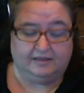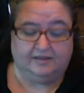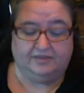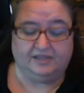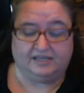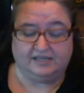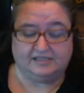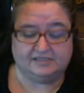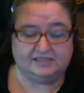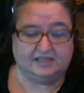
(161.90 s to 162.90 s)

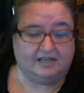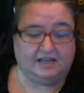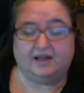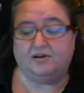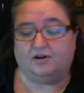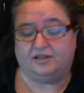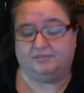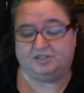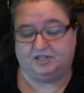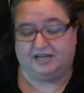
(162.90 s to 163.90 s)
All right, let me
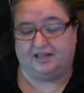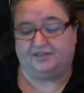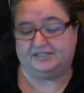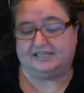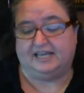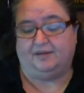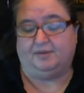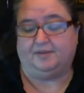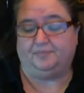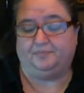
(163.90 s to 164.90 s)
show you how these came
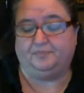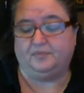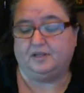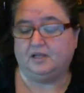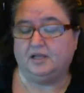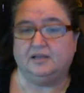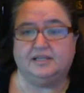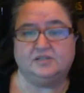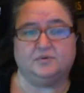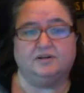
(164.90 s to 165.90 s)
in.
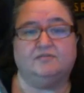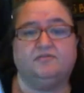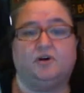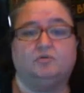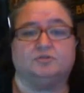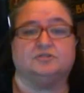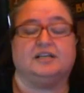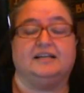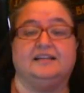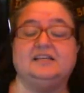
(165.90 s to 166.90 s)
These were in folders.
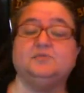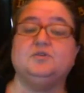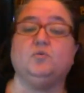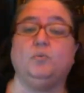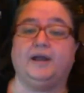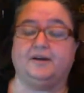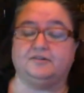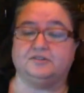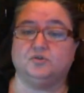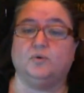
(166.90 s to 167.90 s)
Now, these were the
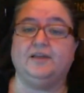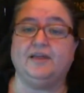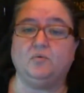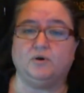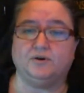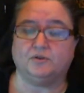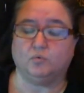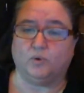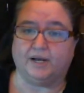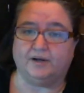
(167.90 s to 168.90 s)
wares. The way they work the
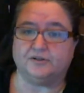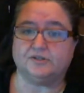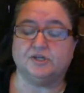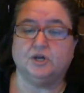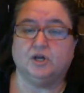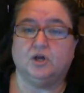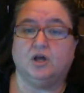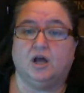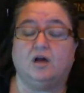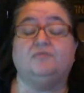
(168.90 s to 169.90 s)
wares.
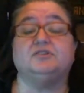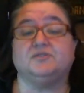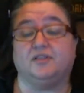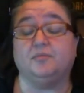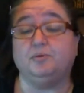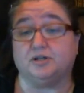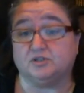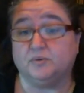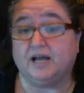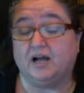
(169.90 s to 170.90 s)
Oh, first of all, the books.
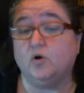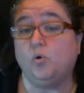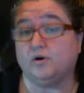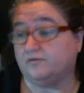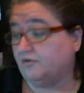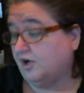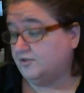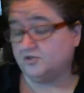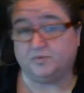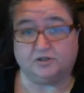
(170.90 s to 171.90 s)
A quarter for all
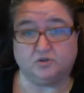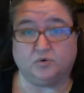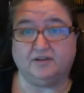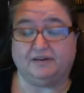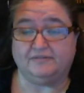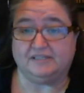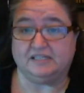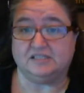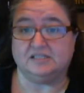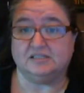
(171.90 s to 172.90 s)
those books. 25
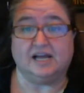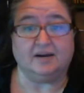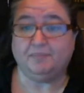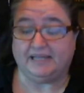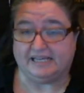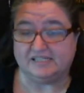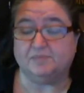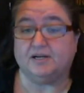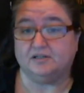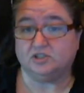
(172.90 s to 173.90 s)
cents. Not a piece,
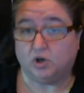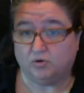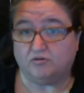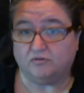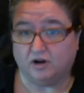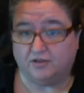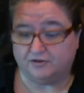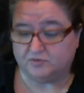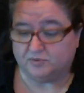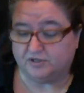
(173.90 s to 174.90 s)
but total for all those
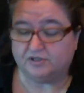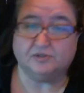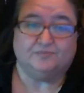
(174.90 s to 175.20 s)
books.